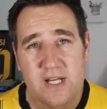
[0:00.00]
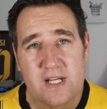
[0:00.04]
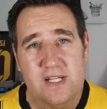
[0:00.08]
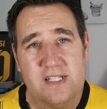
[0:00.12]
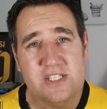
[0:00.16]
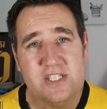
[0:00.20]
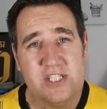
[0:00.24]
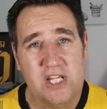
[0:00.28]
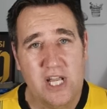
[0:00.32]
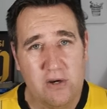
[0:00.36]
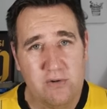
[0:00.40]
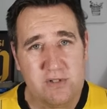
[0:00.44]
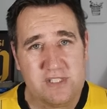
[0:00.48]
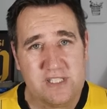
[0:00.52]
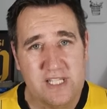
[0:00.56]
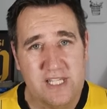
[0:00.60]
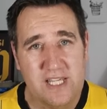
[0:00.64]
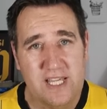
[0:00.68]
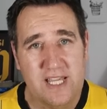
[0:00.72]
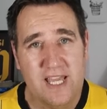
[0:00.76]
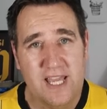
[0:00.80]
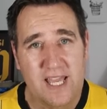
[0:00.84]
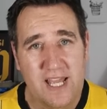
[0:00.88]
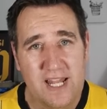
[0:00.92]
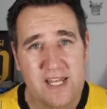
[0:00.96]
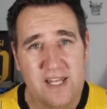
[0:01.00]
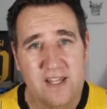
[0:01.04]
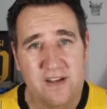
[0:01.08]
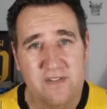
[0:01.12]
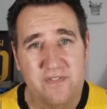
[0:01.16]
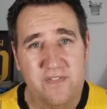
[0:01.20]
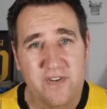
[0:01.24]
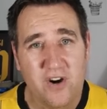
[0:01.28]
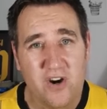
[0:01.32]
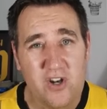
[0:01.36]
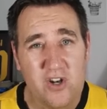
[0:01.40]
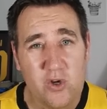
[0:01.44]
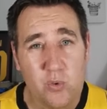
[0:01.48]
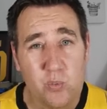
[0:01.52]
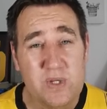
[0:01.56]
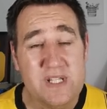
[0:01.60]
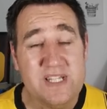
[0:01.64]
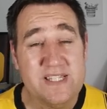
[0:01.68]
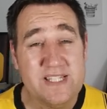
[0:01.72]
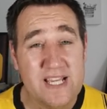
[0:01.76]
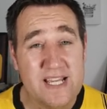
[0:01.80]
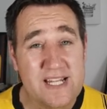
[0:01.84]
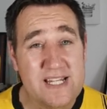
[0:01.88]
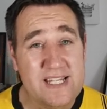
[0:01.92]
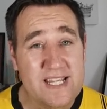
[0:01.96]
Chelsea in the final. We
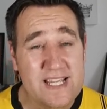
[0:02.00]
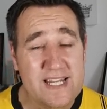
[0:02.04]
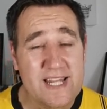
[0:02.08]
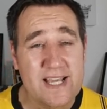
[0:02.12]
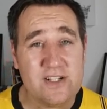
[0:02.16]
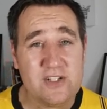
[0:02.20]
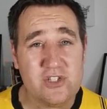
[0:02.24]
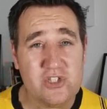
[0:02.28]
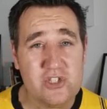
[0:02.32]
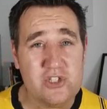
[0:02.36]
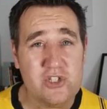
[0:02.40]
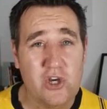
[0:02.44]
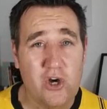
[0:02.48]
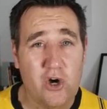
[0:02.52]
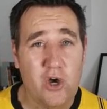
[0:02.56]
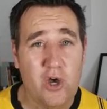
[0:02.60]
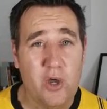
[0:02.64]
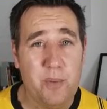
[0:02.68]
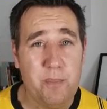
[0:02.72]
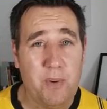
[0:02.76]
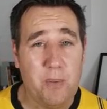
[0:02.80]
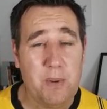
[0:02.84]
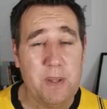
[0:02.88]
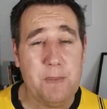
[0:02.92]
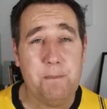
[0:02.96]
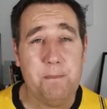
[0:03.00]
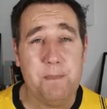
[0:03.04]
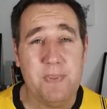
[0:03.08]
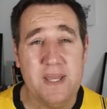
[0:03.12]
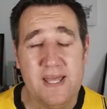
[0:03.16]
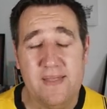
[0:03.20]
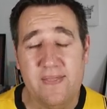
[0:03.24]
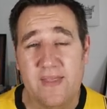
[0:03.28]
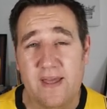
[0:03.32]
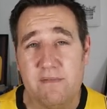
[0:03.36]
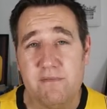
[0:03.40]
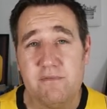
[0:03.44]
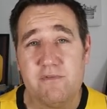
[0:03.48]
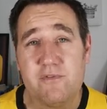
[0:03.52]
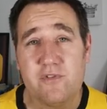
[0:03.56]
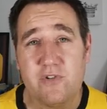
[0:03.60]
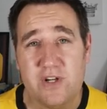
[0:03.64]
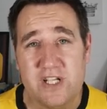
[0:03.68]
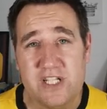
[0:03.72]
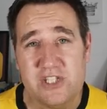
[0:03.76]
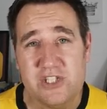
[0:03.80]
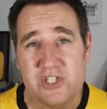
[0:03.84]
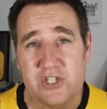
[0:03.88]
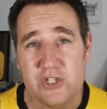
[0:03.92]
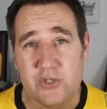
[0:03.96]
did need extra time, but we beat them
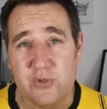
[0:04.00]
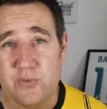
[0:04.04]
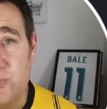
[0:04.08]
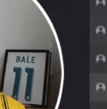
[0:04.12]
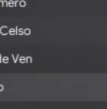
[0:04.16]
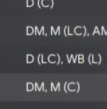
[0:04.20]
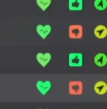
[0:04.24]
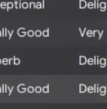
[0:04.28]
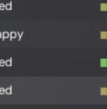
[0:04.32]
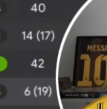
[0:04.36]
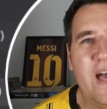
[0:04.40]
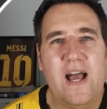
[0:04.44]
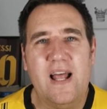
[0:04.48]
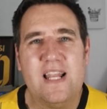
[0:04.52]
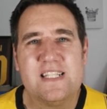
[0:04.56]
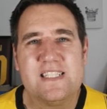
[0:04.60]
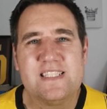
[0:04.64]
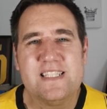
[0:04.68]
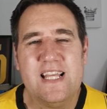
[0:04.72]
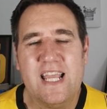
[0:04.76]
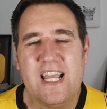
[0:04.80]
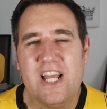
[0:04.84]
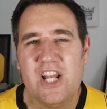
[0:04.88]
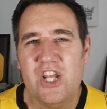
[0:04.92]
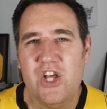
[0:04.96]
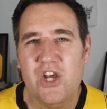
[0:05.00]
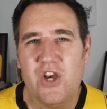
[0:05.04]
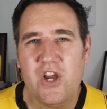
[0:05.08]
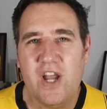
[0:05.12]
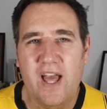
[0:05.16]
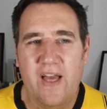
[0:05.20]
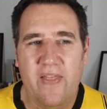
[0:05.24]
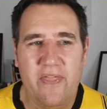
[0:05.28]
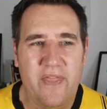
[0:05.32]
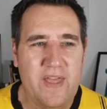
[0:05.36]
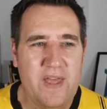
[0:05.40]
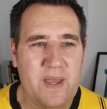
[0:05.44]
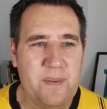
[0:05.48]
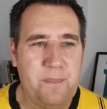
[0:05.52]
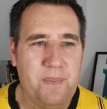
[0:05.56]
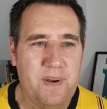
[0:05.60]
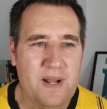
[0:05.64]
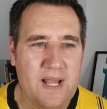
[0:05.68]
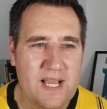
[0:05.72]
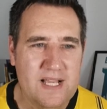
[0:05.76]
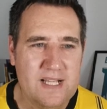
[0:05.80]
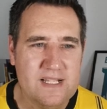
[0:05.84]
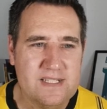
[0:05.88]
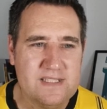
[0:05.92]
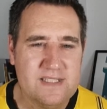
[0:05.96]
3-2. Now let's take a look at their
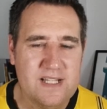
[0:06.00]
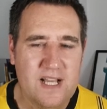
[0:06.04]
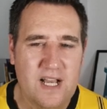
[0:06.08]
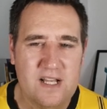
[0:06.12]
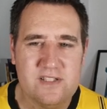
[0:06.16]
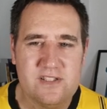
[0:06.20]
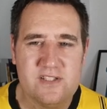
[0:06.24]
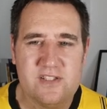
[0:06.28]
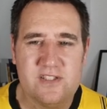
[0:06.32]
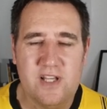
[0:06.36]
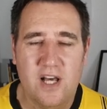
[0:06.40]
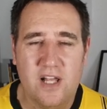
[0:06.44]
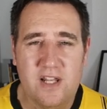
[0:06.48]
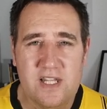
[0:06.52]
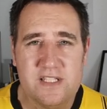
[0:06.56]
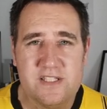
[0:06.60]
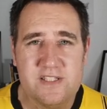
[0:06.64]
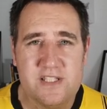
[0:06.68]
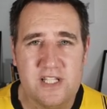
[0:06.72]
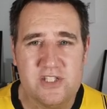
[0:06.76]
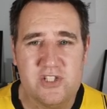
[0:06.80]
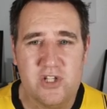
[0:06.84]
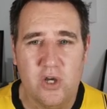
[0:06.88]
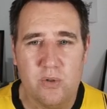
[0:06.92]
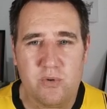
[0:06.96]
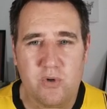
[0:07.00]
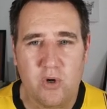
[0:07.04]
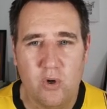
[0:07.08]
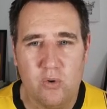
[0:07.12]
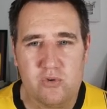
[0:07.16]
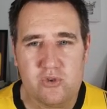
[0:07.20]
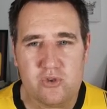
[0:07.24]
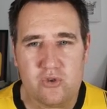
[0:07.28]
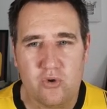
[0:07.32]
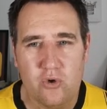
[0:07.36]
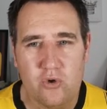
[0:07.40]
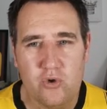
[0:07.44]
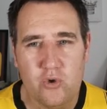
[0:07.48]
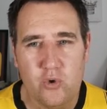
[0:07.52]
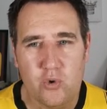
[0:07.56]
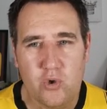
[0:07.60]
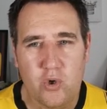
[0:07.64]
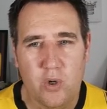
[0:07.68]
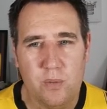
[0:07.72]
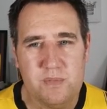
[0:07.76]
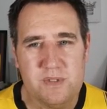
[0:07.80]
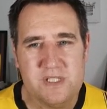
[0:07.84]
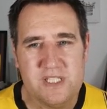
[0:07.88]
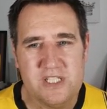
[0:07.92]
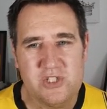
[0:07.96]
player stats. Son is the top goal scorer in all
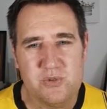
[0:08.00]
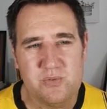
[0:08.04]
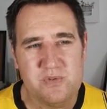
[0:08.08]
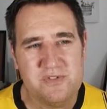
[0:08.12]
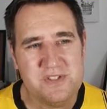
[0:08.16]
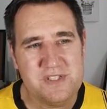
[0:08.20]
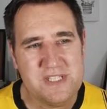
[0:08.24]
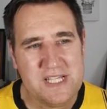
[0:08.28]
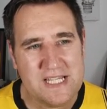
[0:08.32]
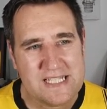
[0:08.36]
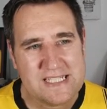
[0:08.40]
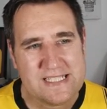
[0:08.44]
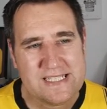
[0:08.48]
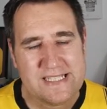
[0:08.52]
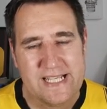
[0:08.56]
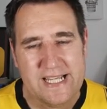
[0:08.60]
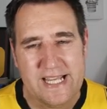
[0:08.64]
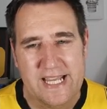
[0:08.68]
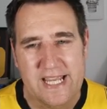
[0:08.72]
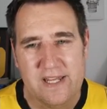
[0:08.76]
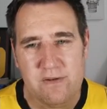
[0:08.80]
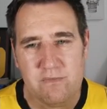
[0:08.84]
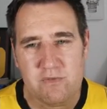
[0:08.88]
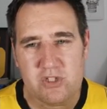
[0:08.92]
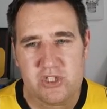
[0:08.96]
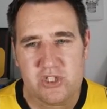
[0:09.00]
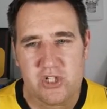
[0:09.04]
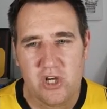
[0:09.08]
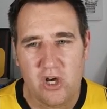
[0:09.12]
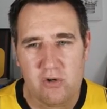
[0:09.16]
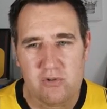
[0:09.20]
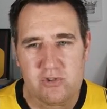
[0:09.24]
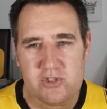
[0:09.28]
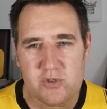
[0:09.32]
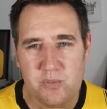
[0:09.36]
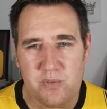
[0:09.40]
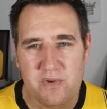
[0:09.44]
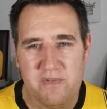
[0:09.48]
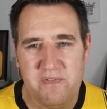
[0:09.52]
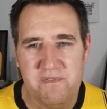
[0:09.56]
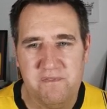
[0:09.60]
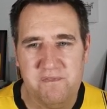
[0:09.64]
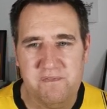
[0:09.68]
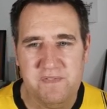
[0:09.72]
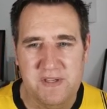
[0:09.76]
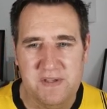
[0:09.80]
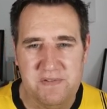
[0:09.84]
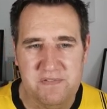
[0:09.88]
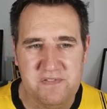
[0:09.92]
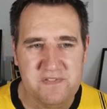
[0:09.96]
competition with 16. Richarlison with
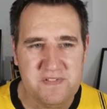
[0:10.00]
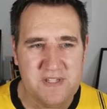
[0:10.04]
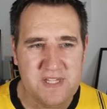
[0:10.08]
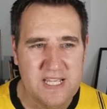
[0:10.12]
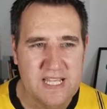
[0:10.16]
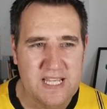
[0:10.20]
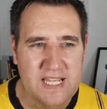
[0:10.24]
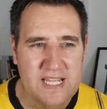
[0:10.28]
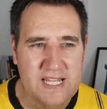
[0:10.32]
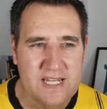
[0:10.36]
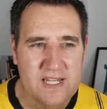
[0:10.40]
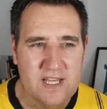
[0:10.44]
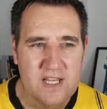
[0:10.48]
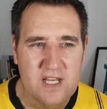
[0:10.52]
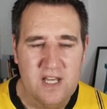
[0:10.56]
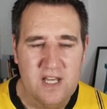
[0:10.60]
15.